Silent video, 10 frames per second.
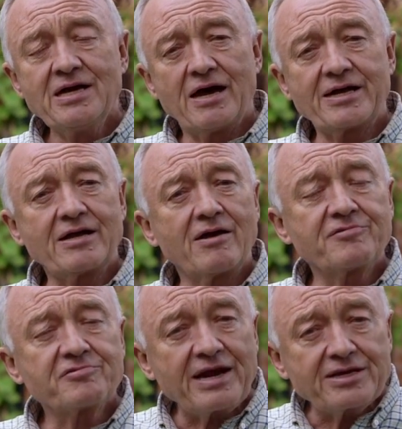a
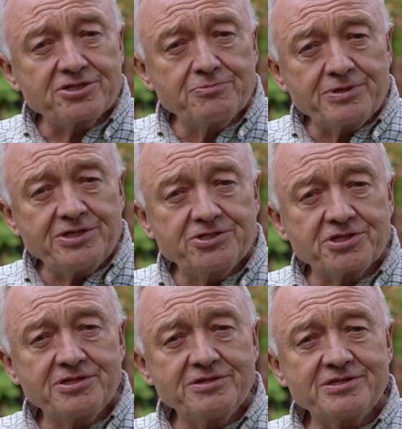threat to British
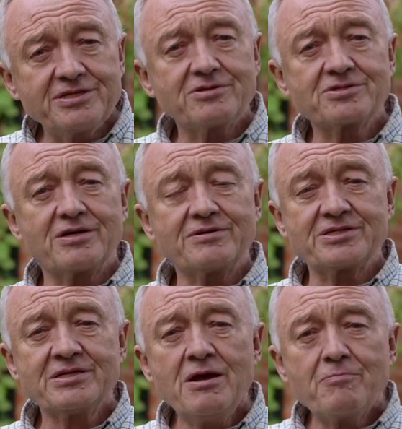security because I was